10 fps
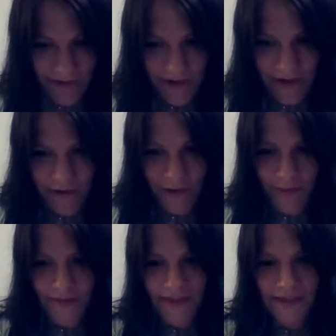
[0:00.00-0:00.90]
Oh, the
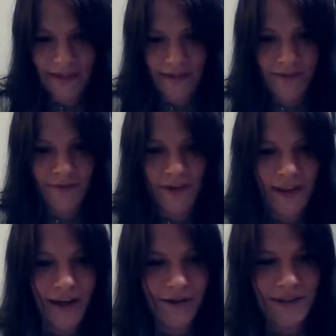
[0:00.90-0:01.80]
grubs
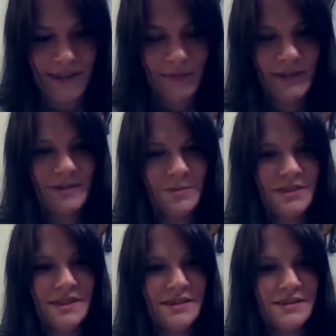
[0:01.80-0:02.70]
fell out. Does that mean it's
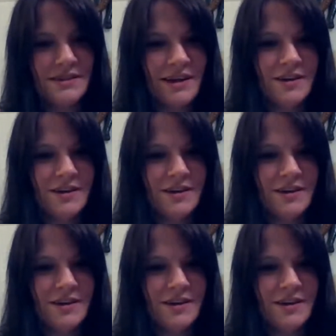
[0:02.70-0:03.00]
missing?